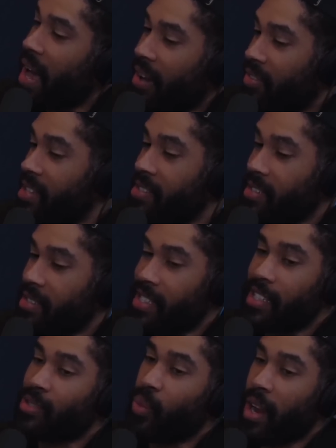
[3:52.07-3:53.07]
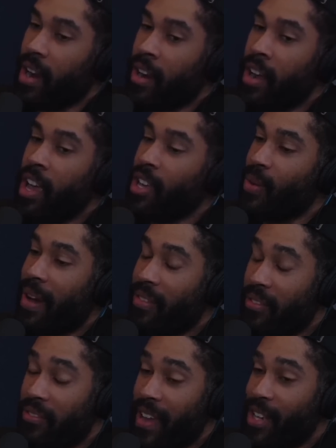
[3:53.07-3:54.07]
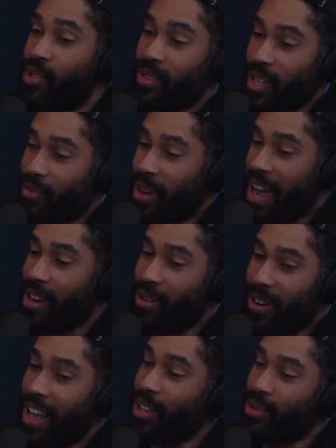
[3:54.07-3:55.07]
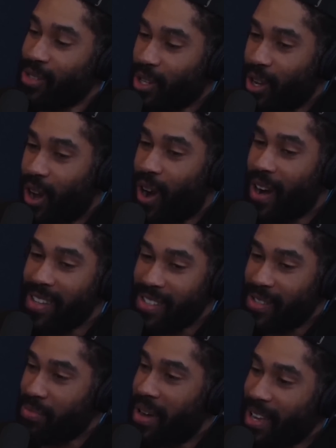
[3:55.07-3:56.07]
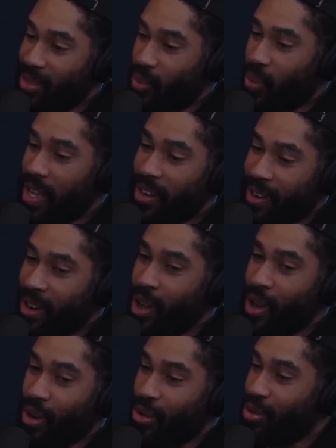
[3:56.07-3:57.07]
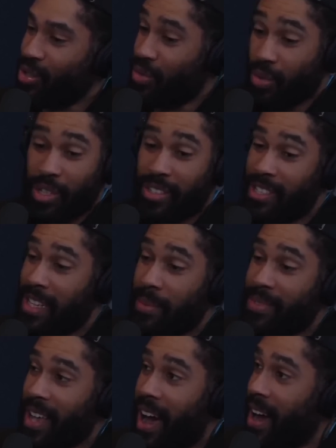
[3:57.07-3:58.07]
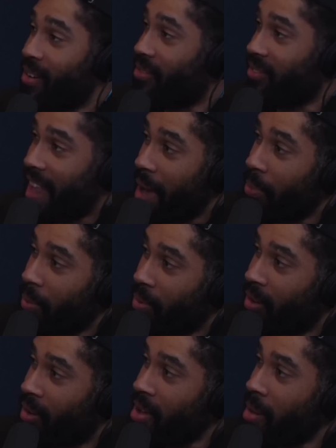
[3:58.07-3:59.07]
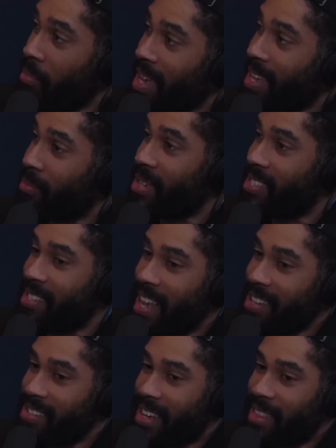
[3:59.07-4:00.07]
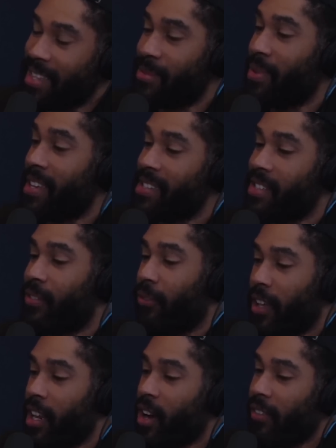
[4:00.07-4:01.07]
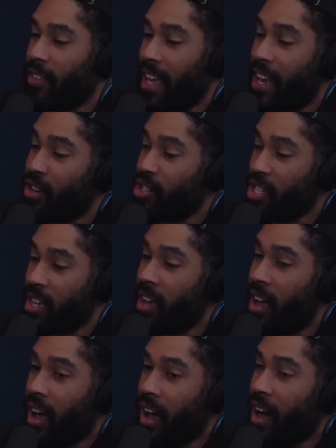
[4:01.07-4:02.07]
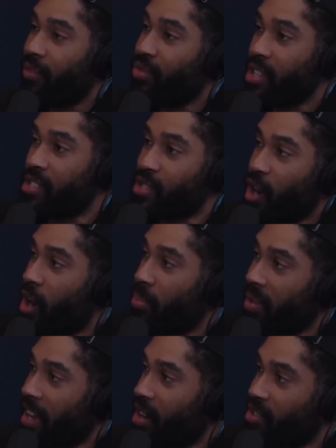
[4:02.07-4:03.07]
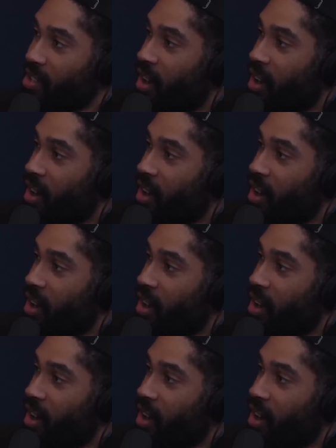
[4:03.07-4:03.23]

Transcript: have instances where you have a veteran in Ryan O'Reilly who's a Conn Smythe winner who seems unflappable making mistakes like this because he's feeding off the energy of the star players